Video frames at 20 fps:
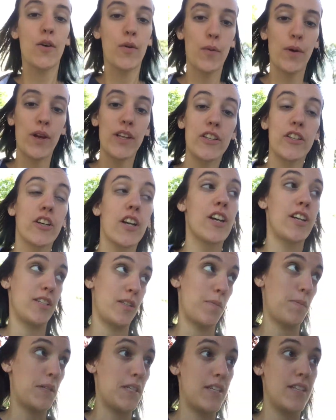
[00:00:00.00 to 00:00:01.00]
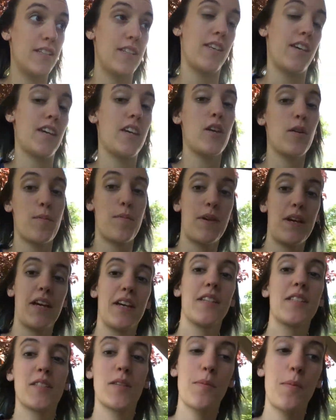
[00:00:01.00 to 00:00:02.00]
When your husband is like your
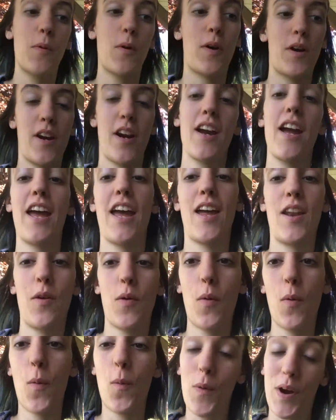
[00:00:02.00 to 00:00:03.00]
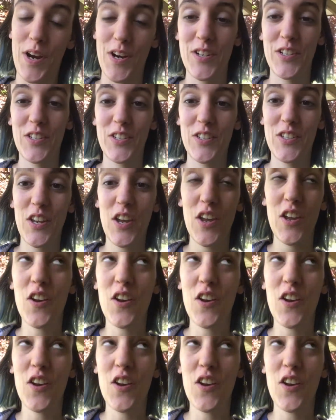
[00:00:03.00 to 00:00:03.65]
biggest support and wears